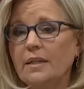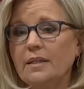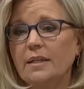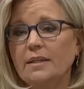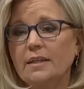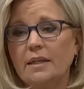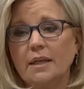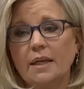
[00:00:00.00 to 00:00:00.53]

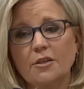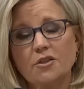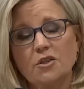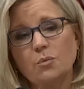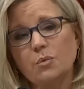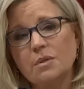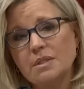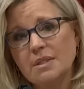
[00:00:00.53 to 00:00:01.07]
that the
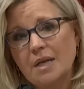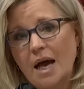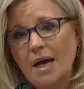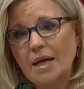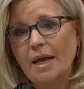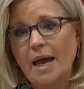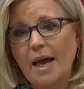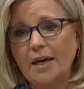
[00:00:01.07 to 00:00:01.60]
election was not
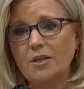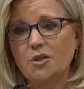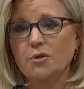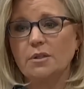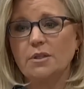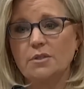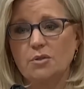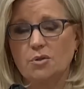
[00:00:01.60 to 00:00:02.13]

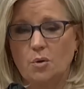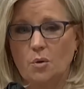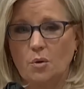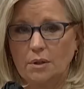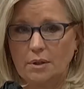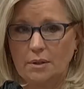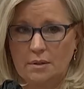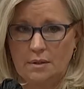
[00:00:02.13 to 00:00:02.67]
actually
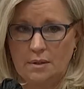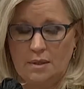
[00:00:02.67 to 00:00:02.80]
stolen